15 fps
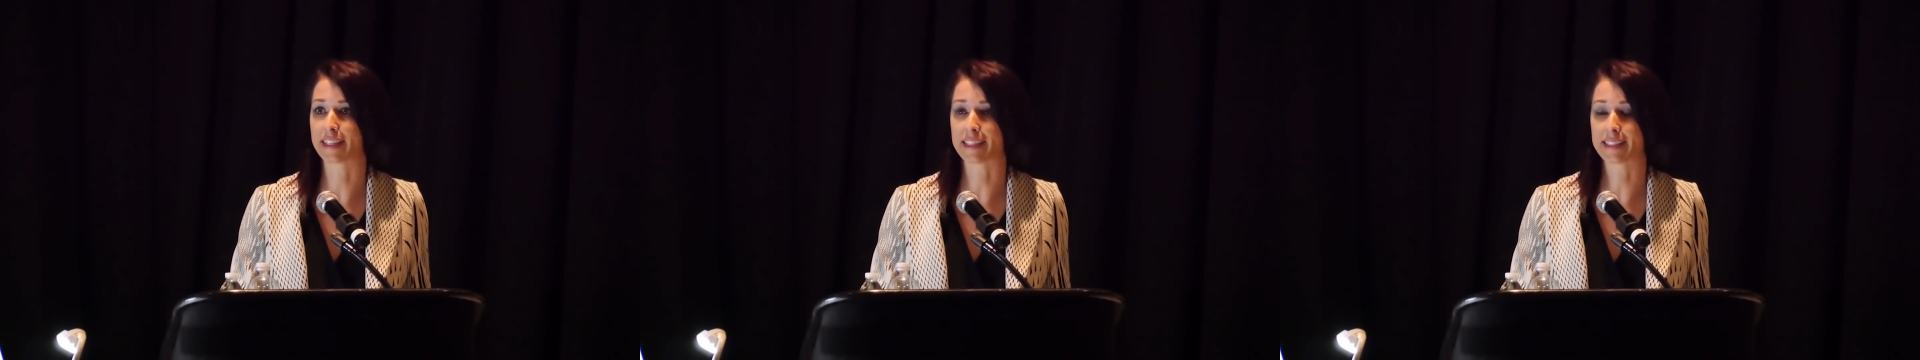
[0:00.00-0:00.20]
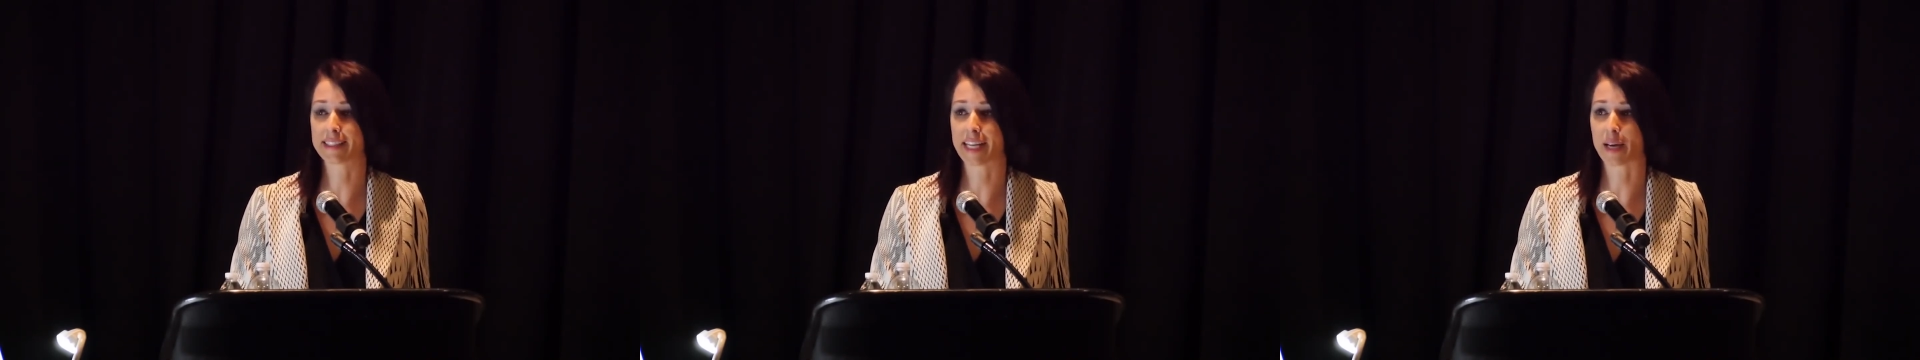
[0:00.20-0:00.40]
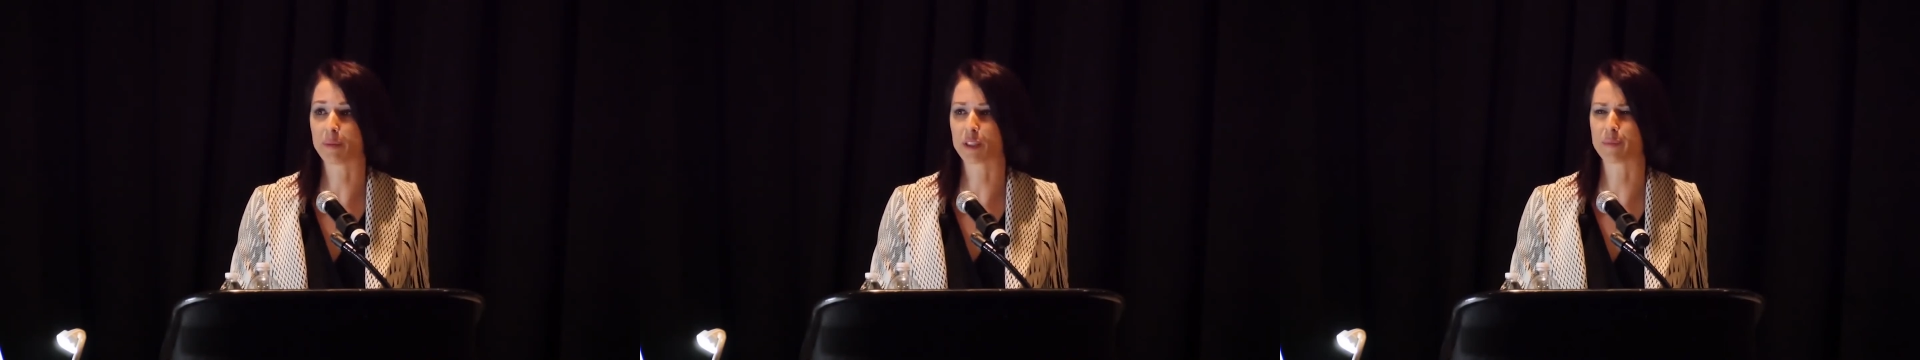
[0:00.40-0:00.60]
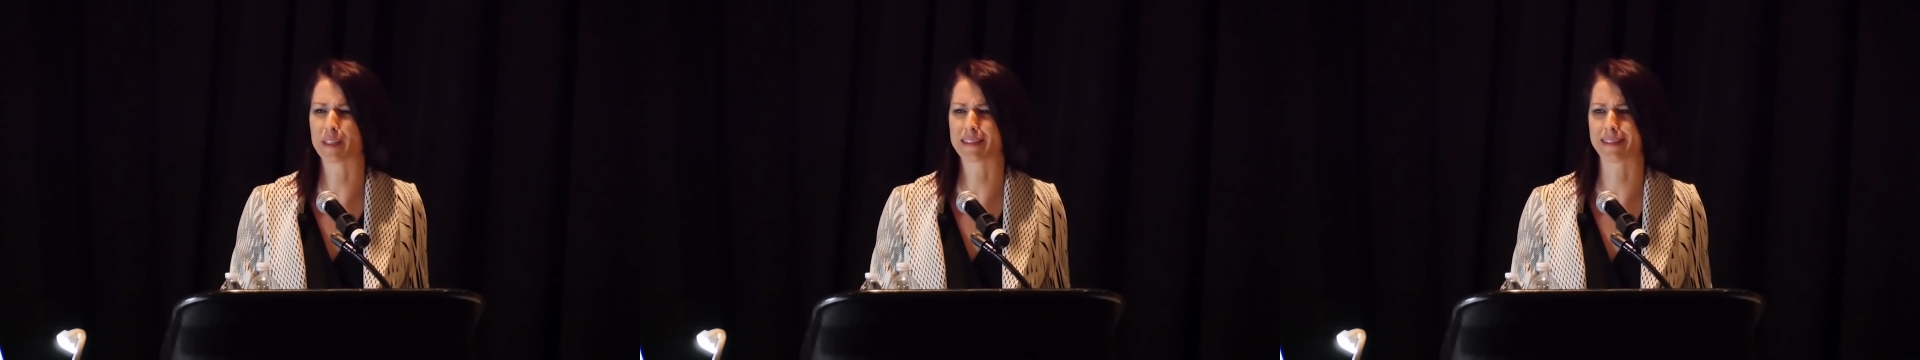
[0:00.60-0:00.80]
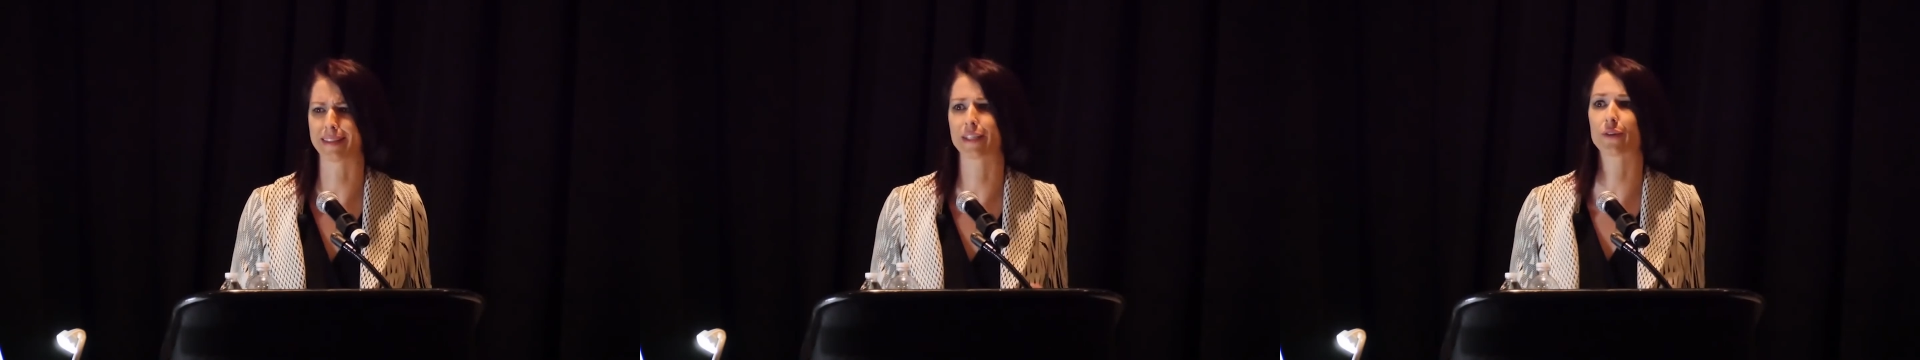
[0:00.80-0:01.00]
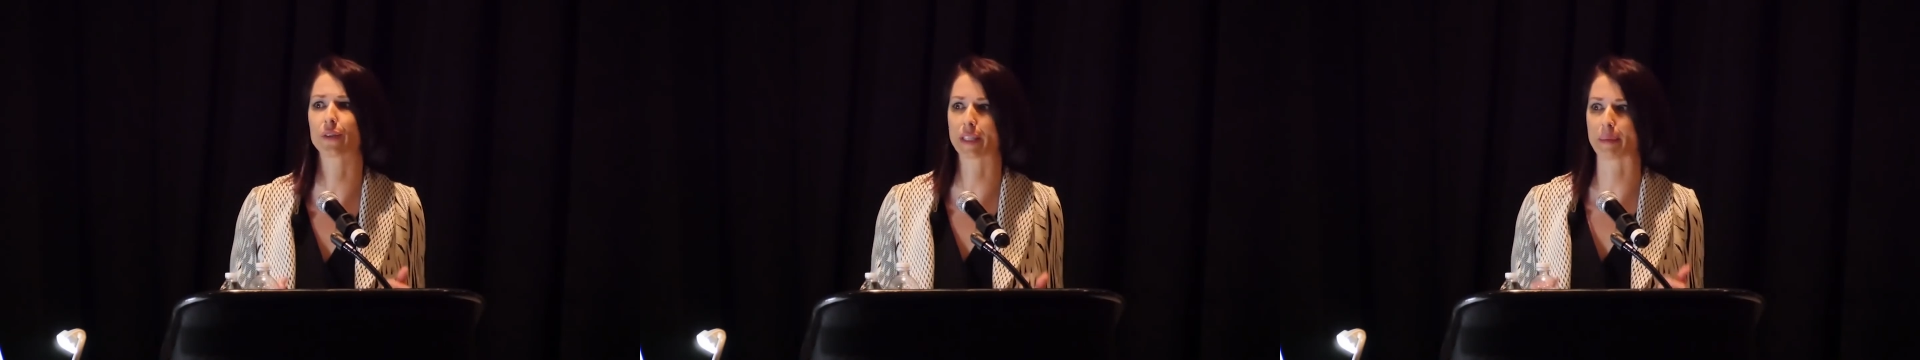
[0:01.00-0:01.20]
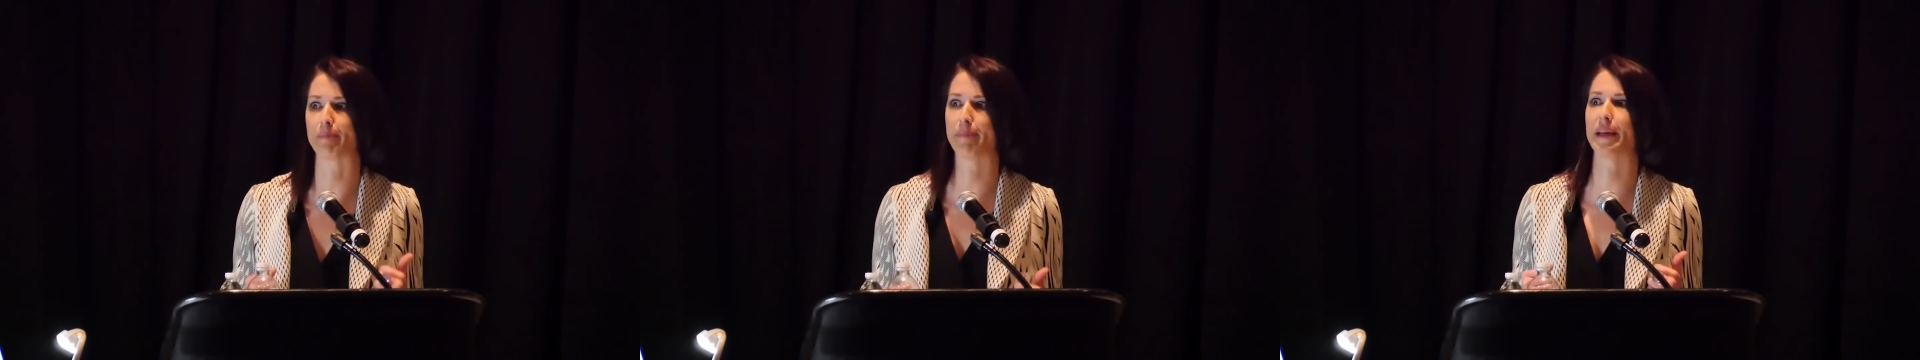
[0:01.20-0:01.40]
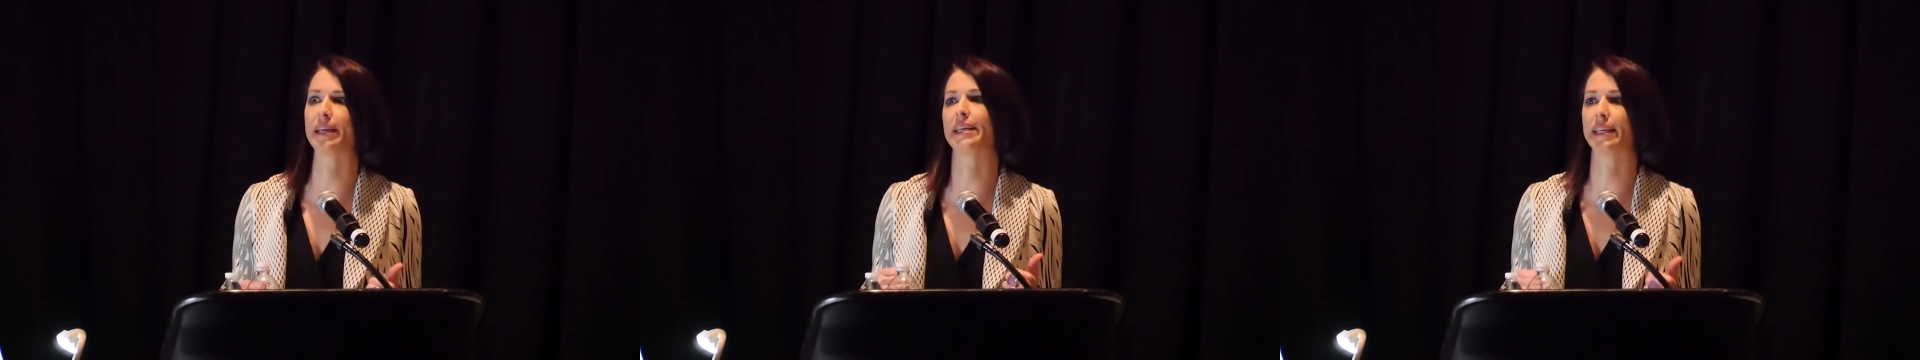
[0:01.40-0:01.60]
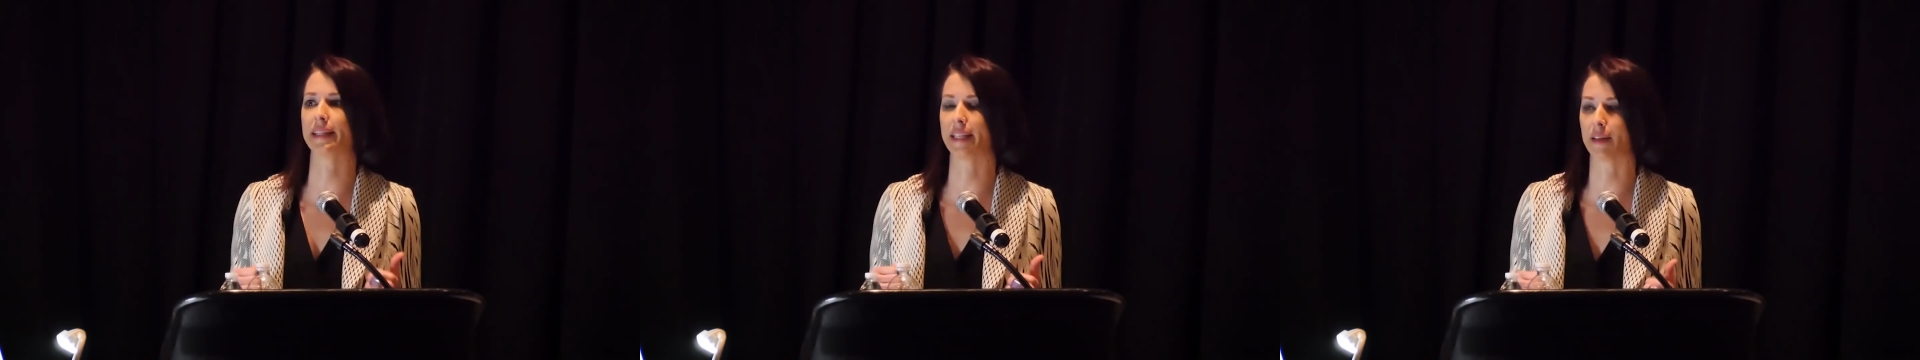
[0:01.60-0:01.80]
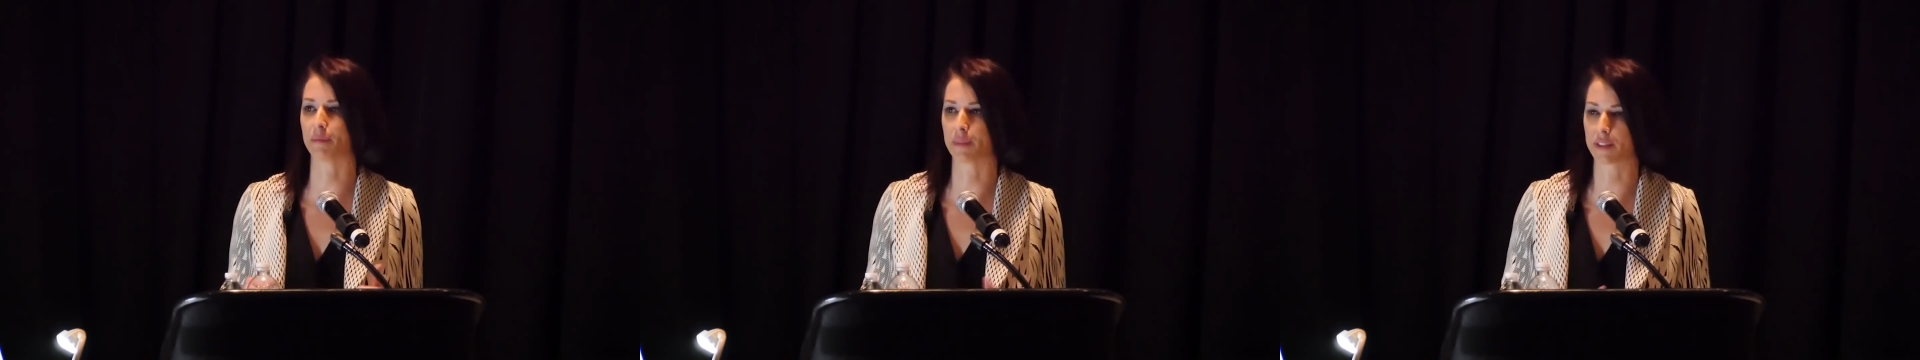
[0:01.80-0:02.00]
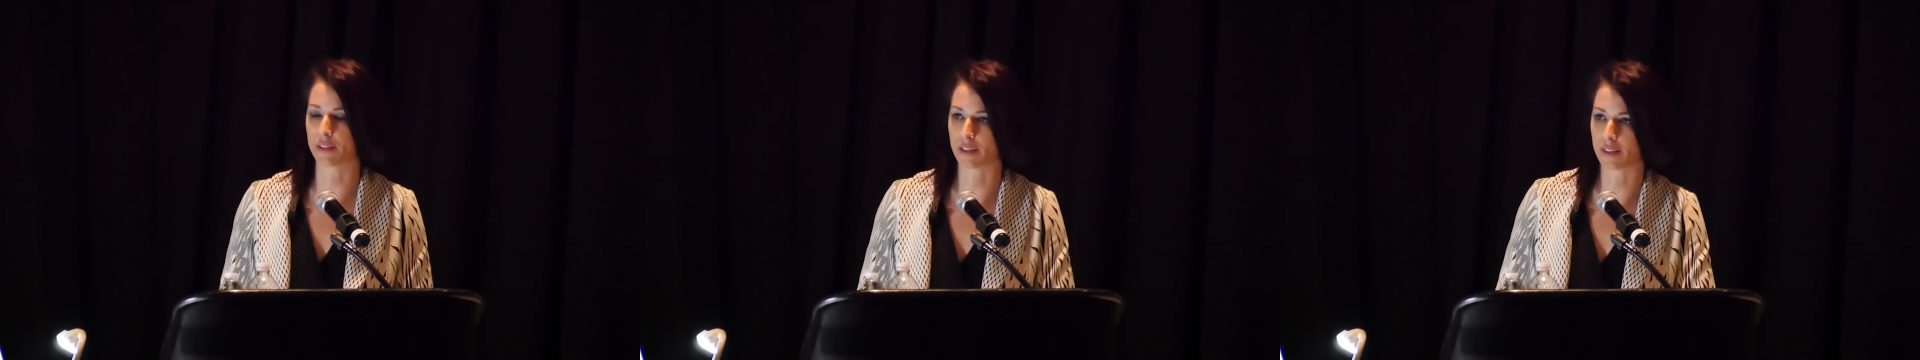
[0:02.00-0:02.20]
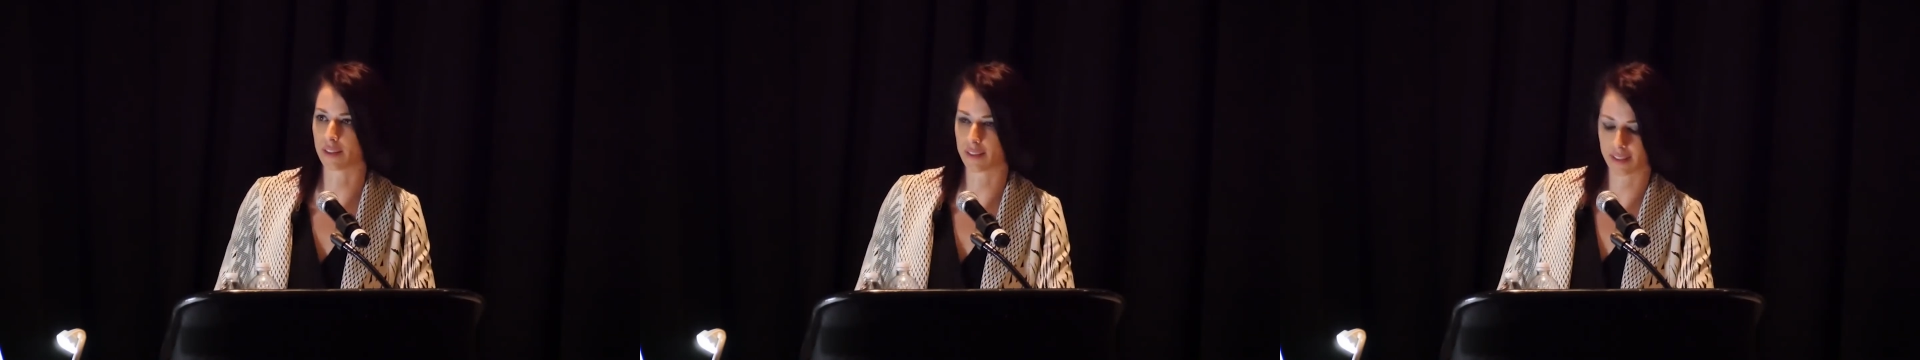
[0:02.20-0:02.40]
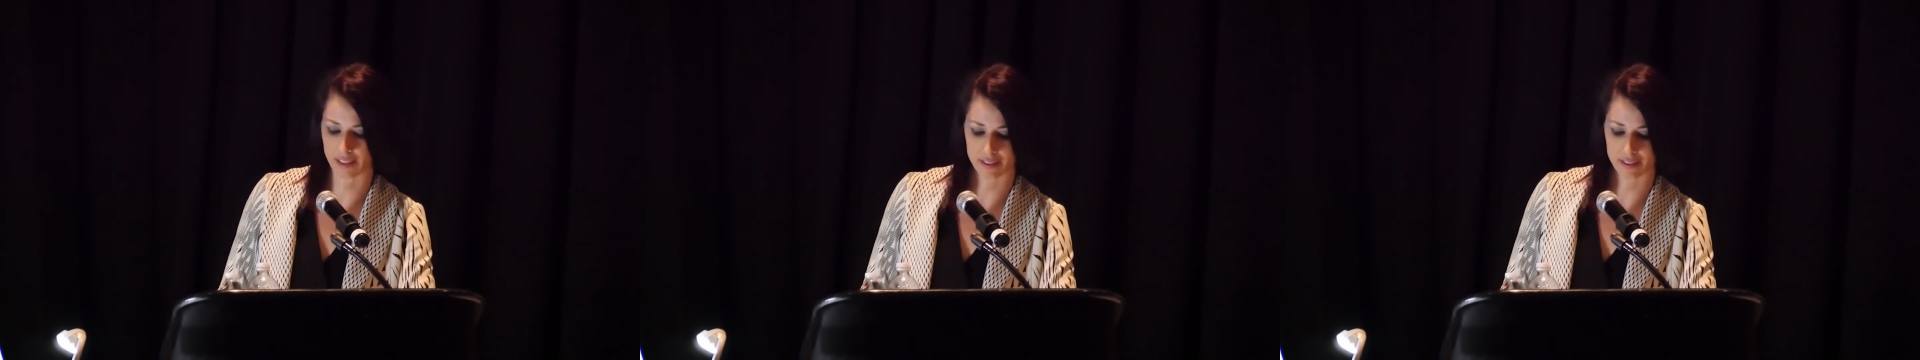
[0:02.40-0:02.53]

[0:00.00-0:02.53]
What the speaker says: the establishment is literally begging them to